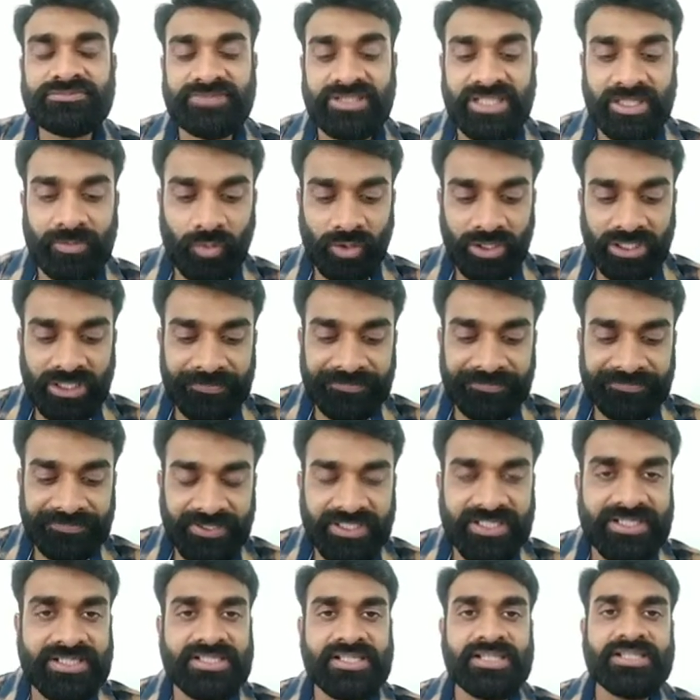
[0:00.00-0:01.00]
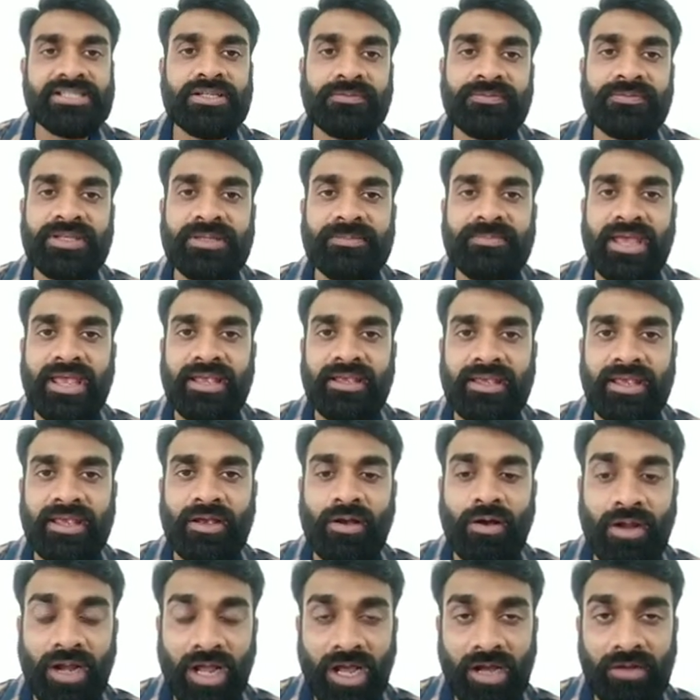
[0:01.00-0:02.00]
what are the functions of e-banking,
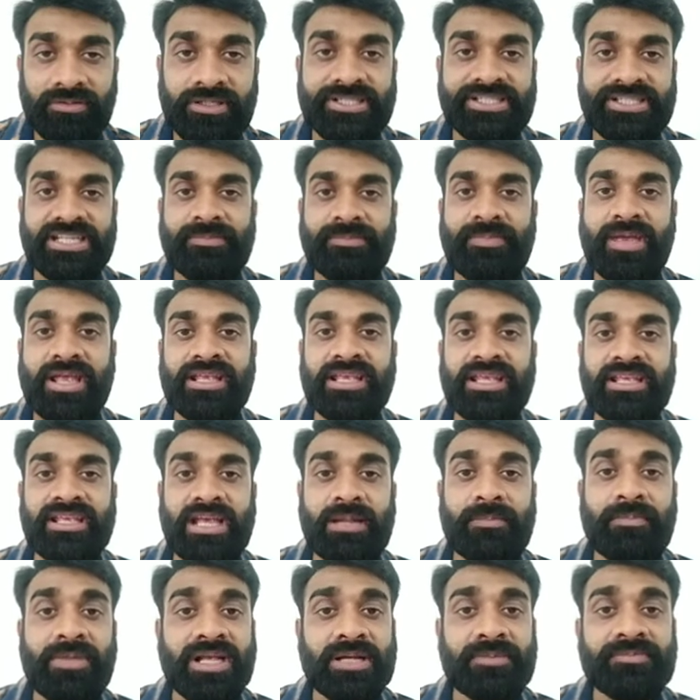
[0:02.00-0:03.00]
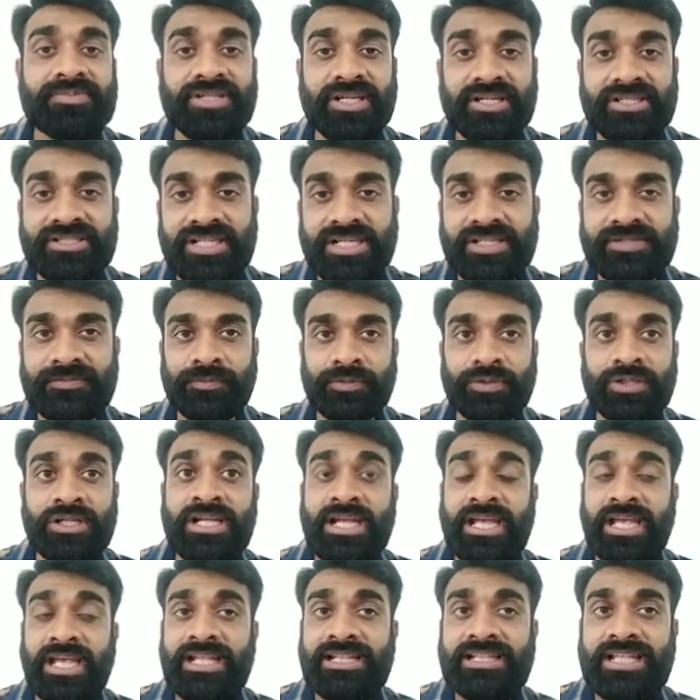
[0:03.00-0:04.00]
or how this e-banking can become successful.
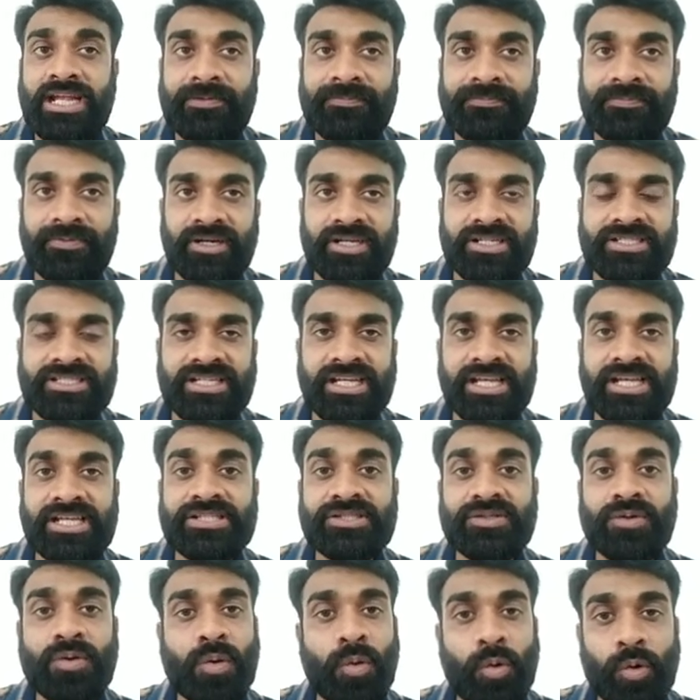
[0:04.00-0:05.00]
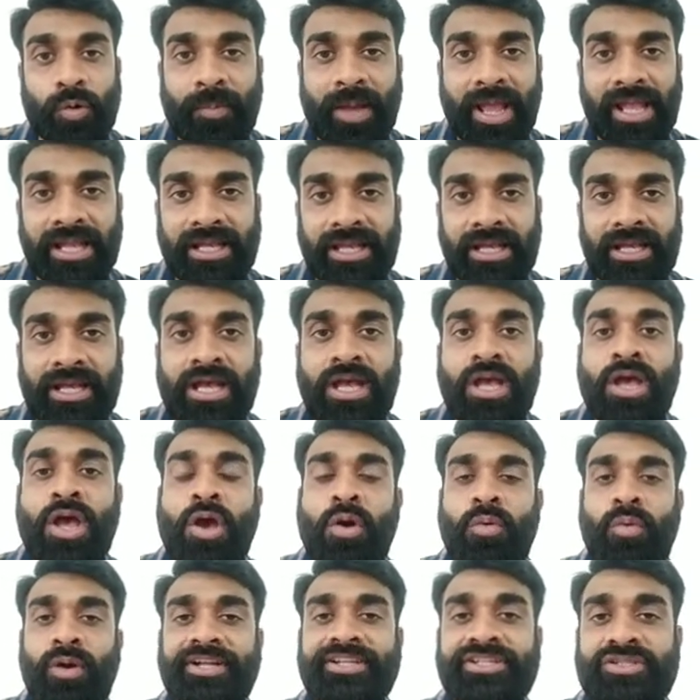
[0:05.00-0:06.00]
In that, first is core banking.
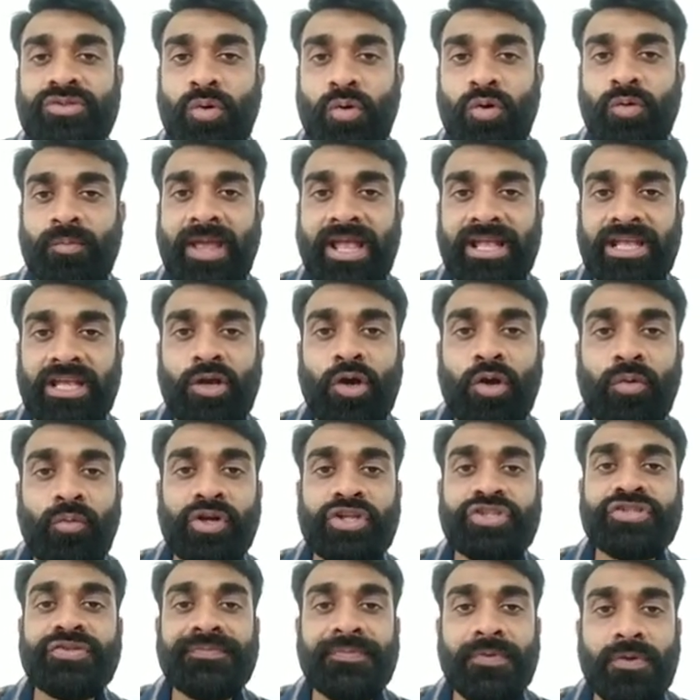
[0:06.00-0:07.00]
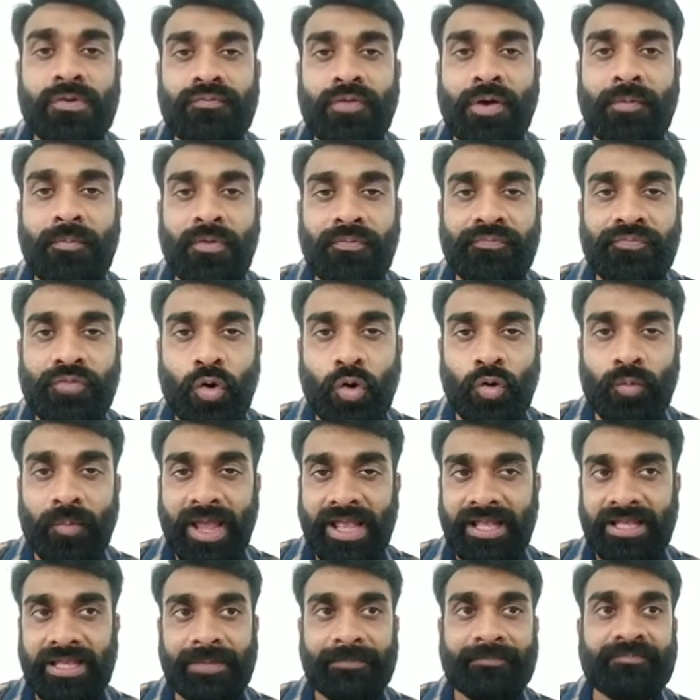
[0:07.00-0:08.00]
What is core banking, or what is the full form of core
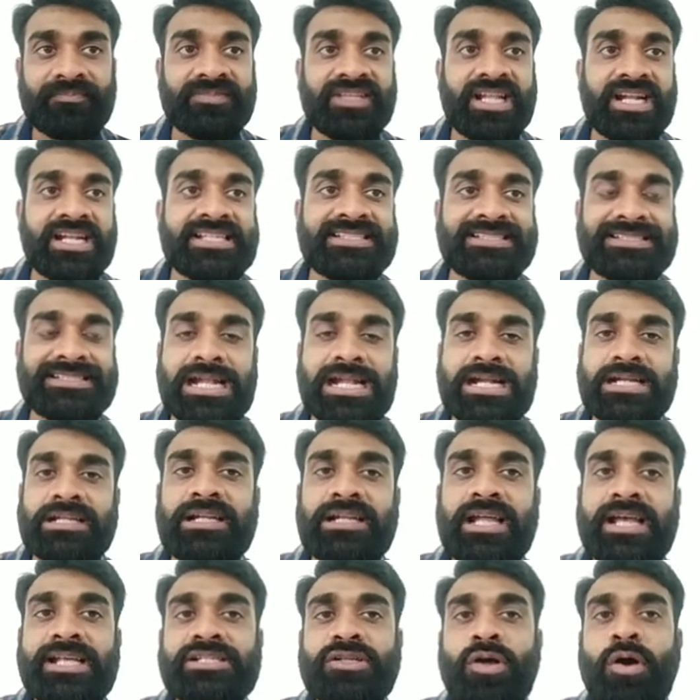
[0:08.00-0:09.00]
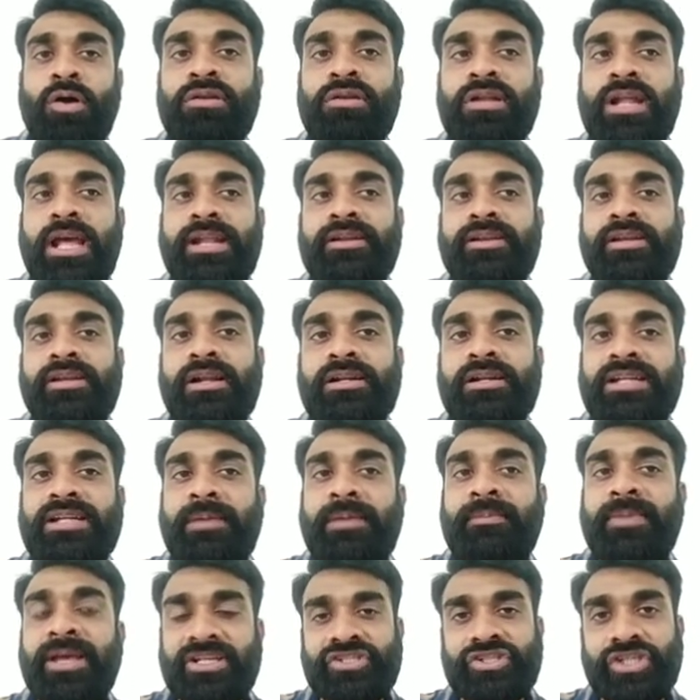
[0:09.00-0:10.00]
banking? That is Centralized Online
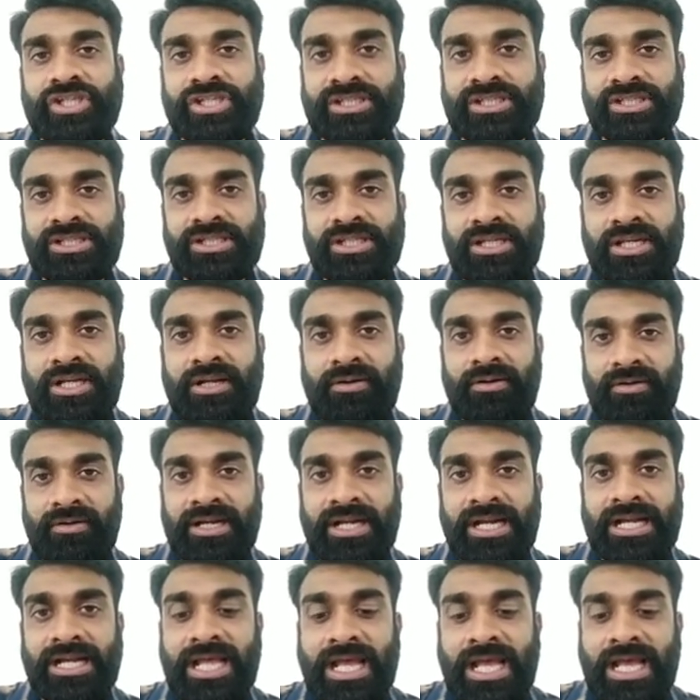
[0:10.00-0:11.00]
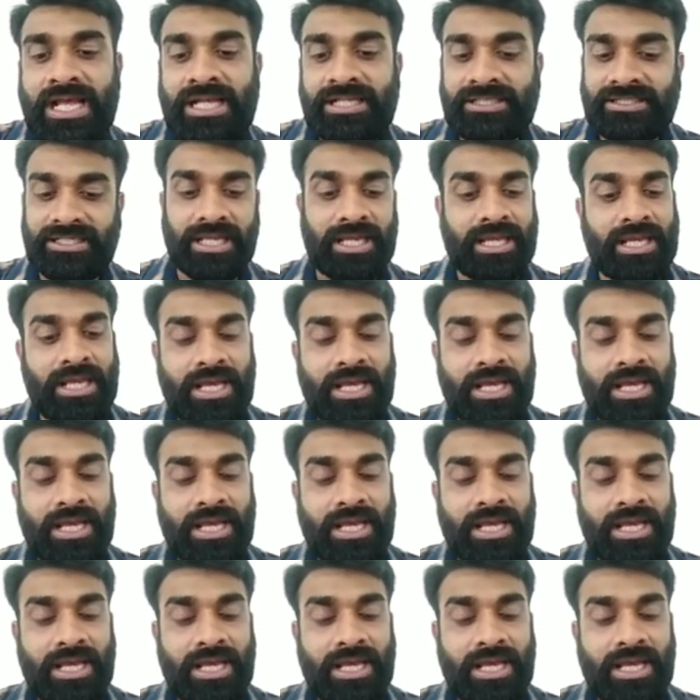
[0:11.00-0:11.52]
Real-Time Exchange, right? See,